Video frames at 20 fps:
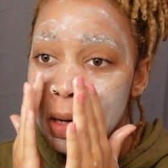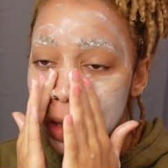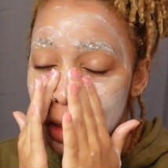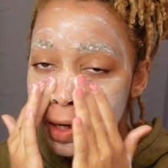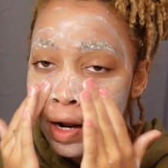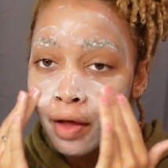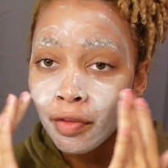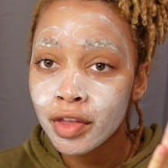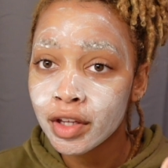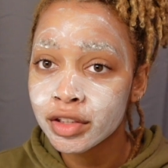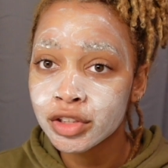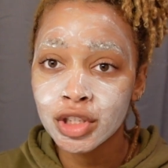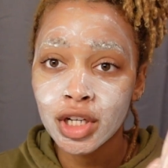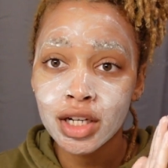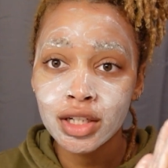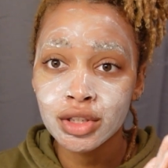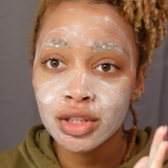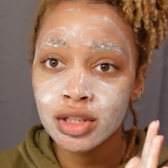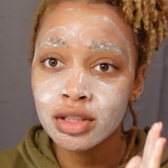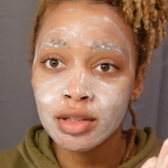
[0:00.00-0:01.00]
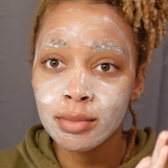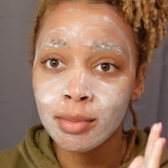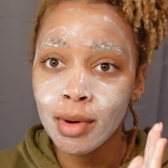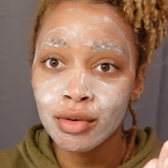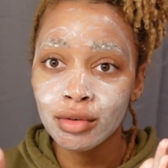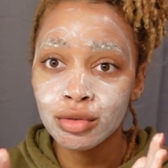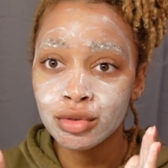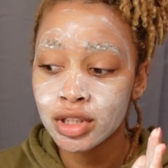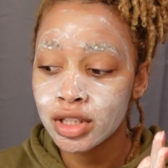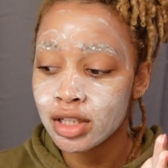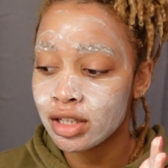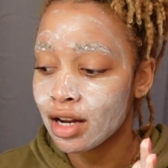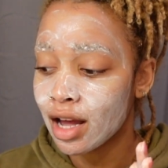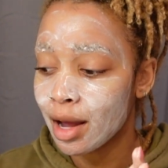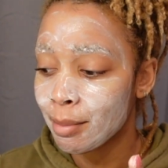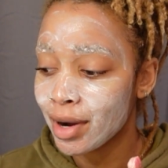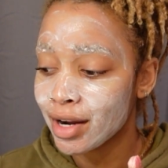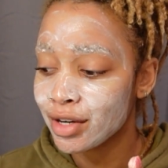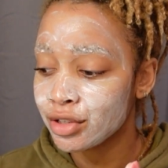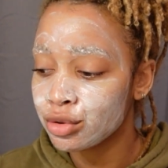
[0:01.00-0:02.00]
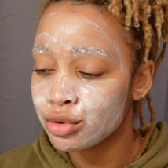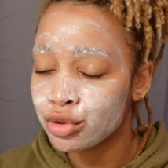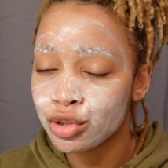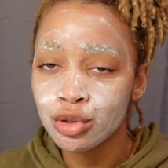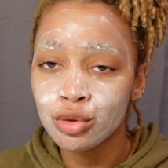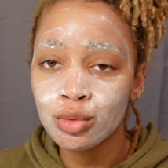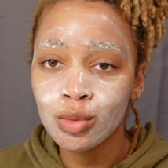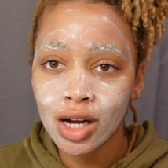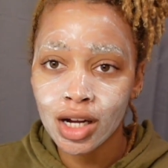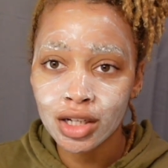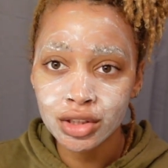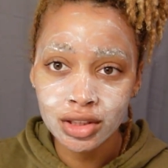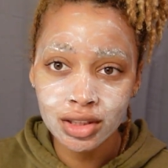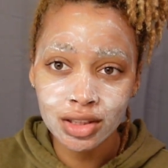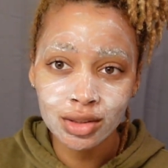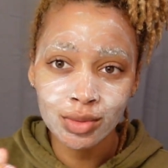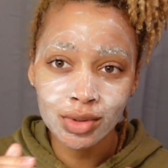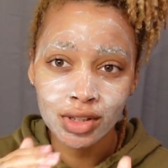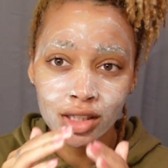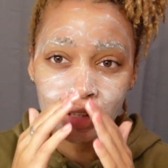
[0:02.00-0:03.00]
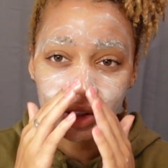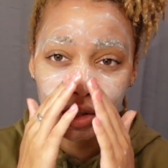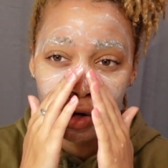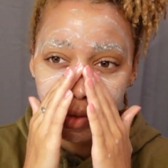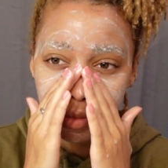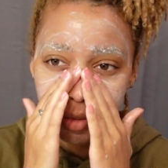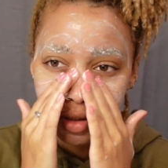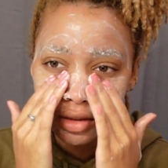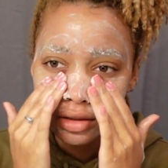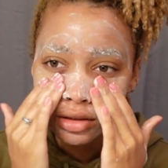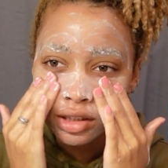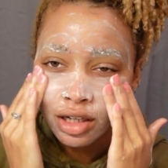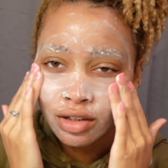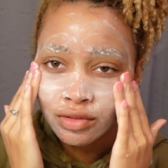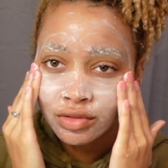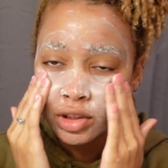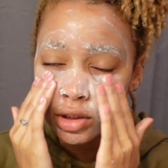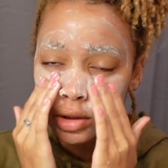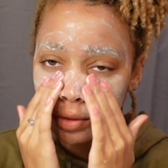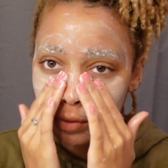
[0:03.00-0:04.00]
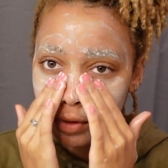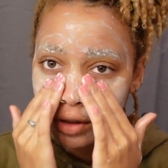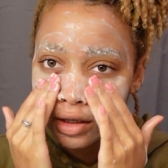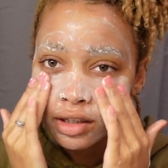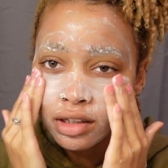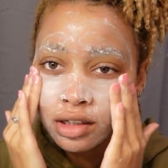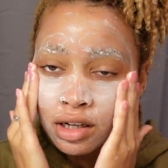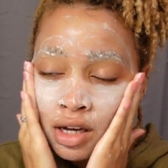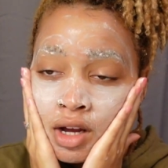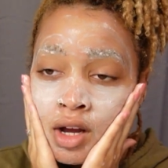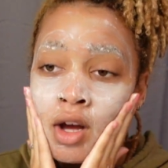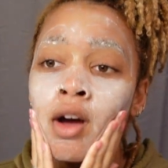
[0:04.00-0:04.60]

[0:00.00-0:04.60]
Nothing changes in my routine. I might do 2 washes with the soap instead of just 1,